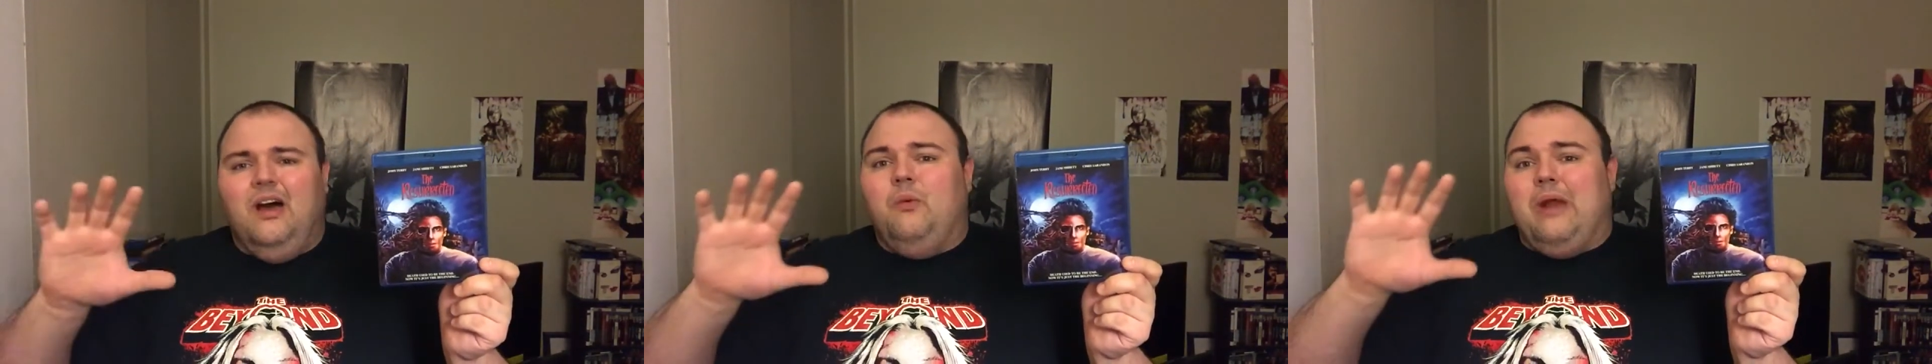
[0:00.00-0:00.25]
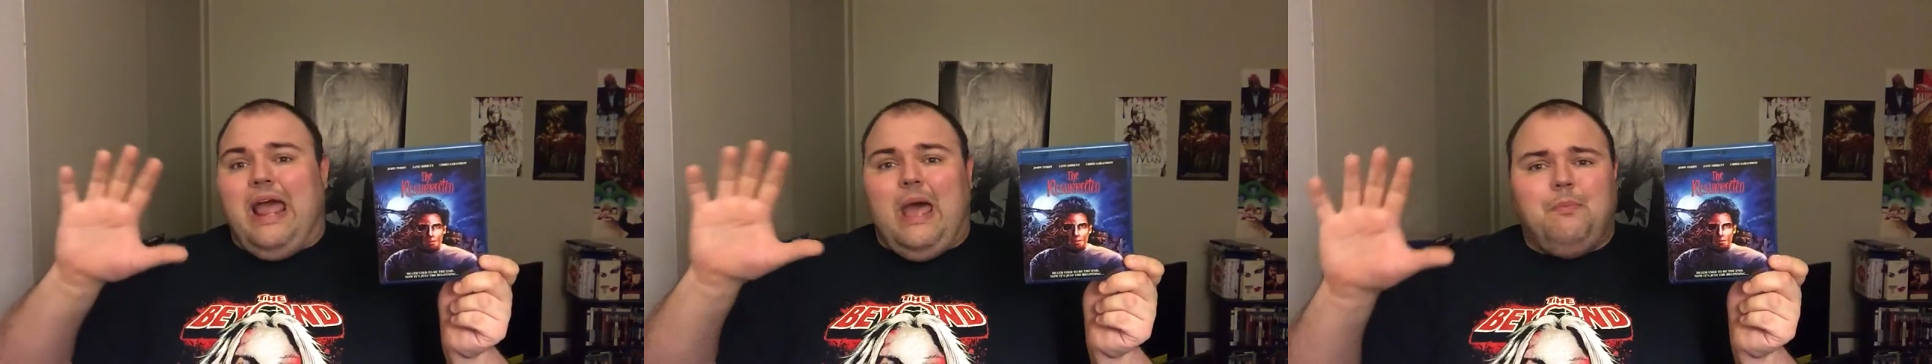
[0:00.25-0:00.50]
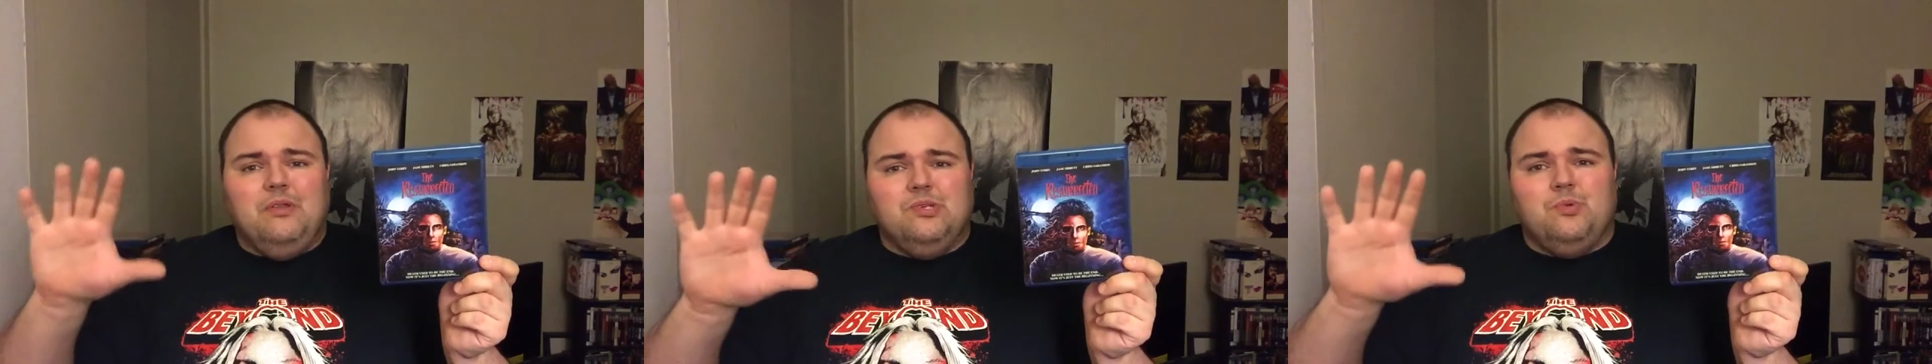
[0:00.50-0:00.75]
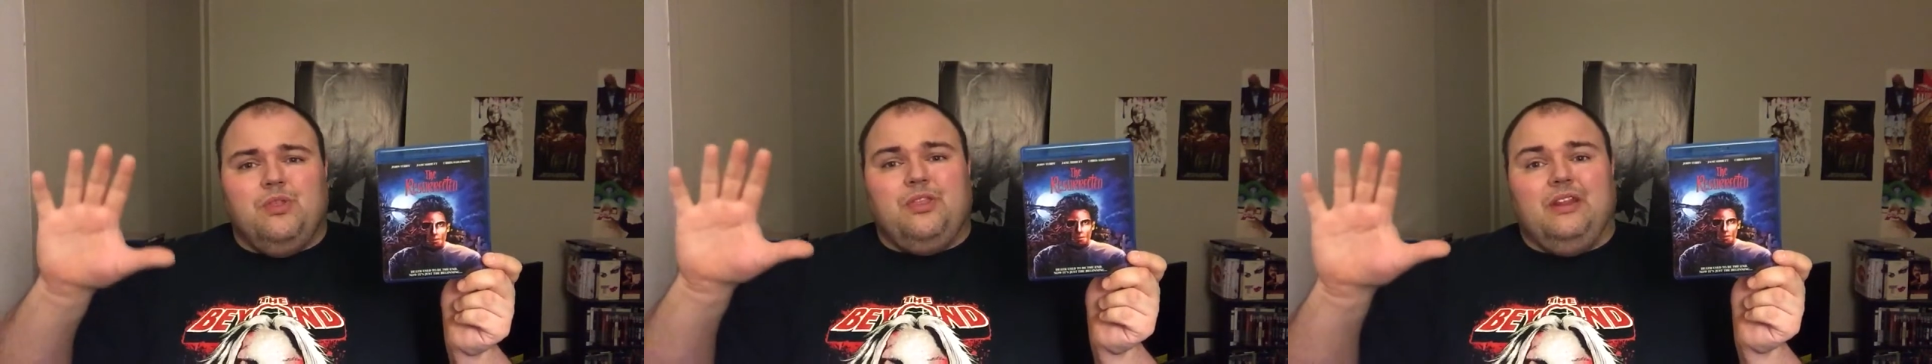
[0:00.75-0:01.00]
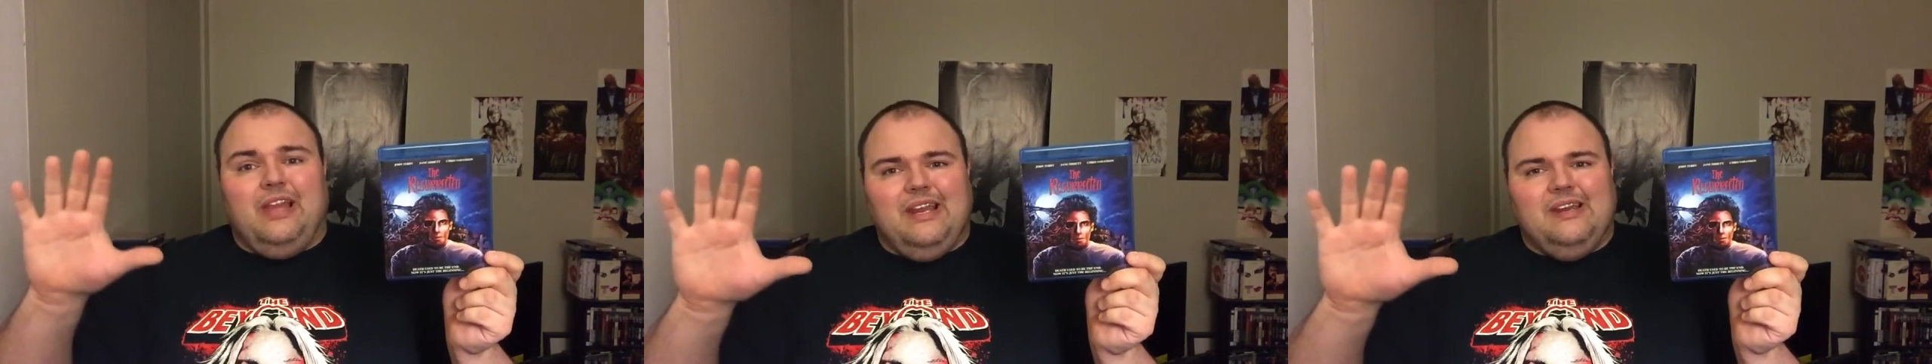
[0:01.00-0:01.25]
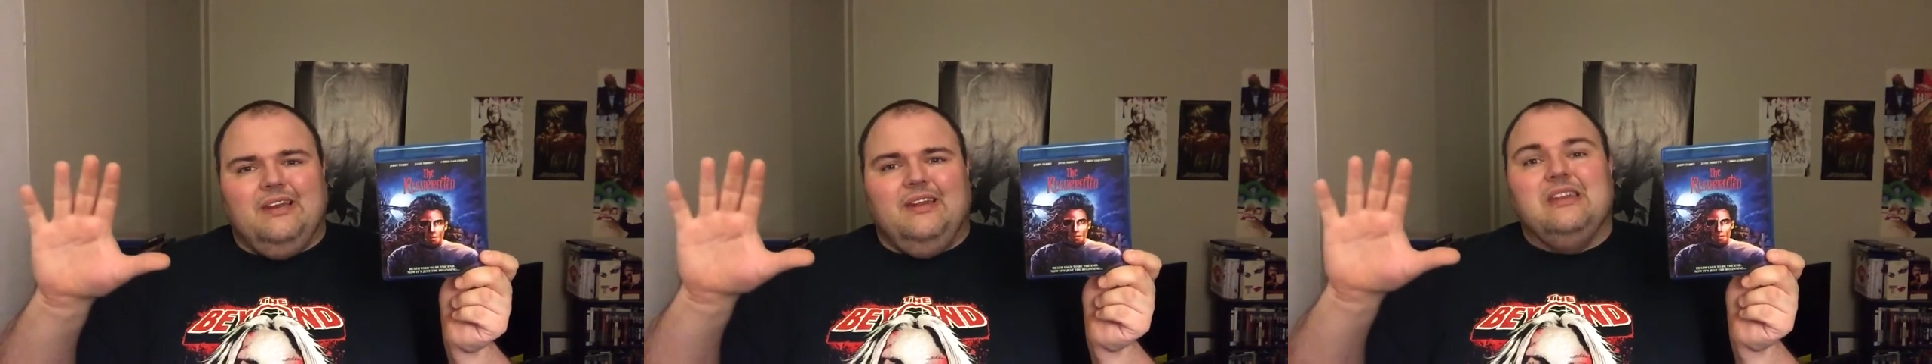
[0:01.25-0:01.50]
what happens with the
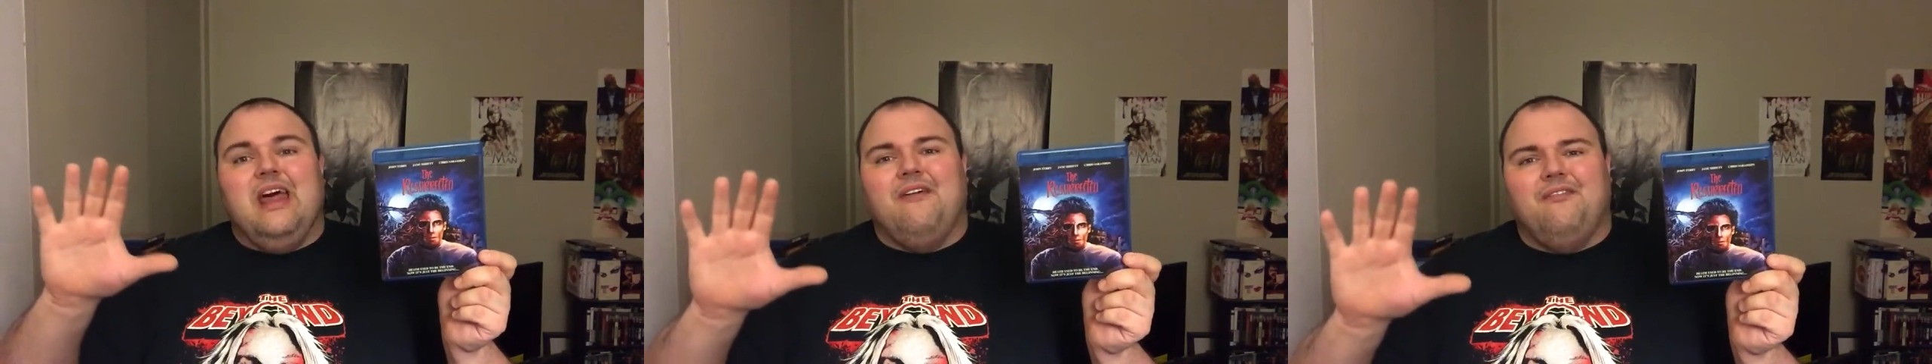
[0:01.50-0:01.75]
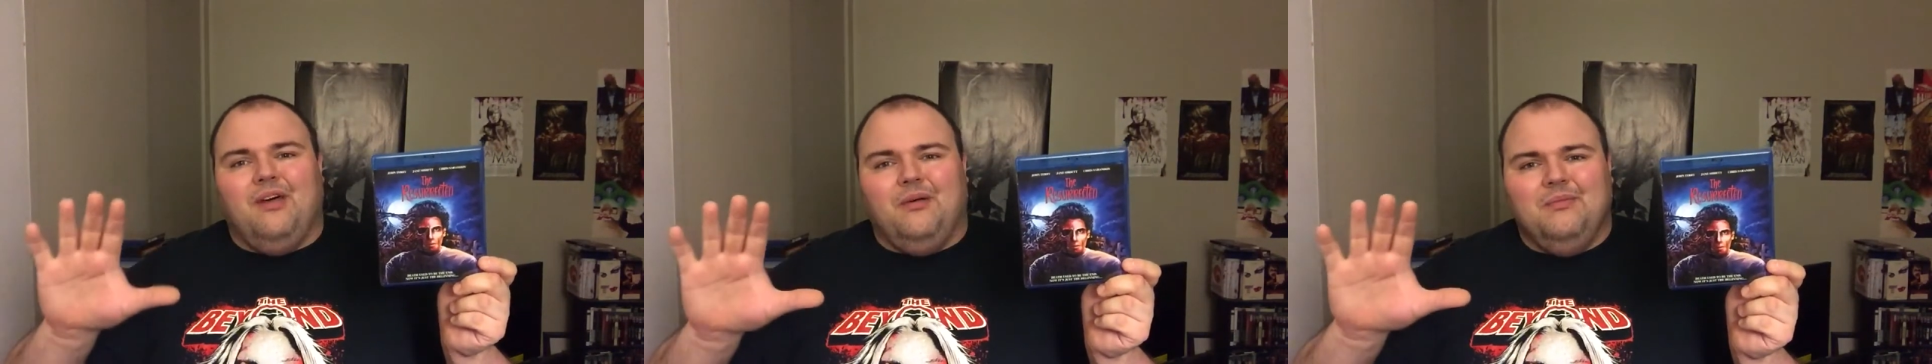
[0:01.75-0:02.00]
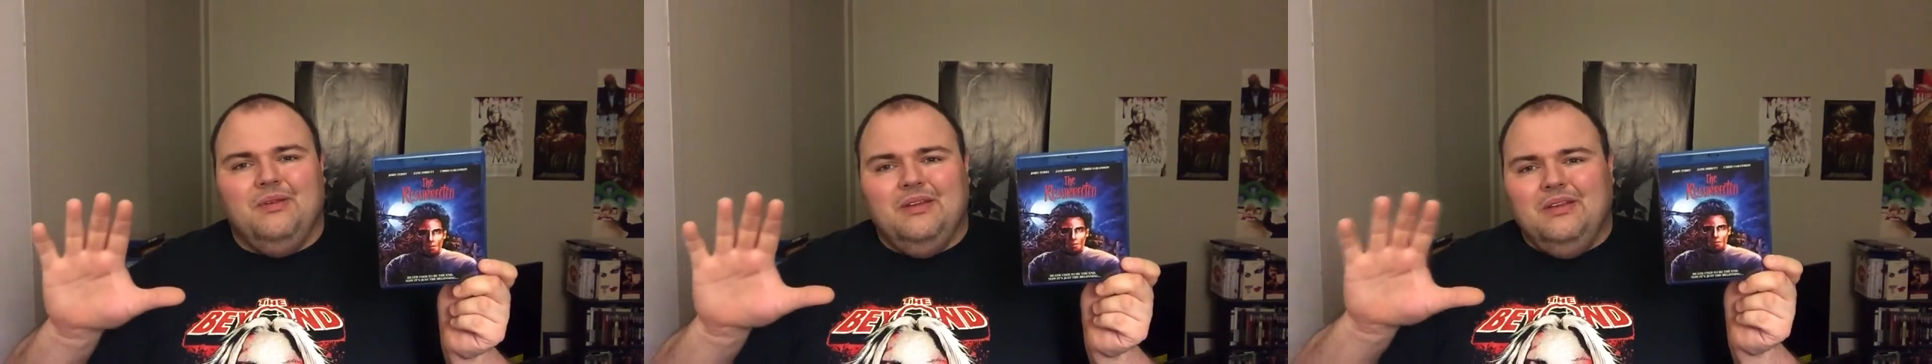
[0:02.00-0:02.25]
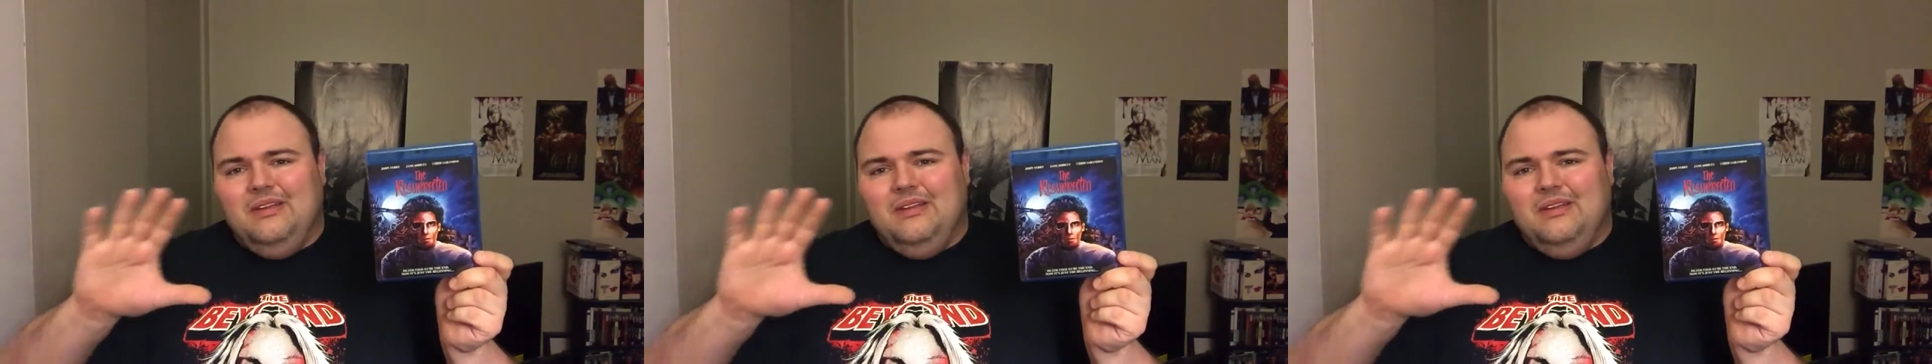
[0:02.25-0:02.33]
lighting in that film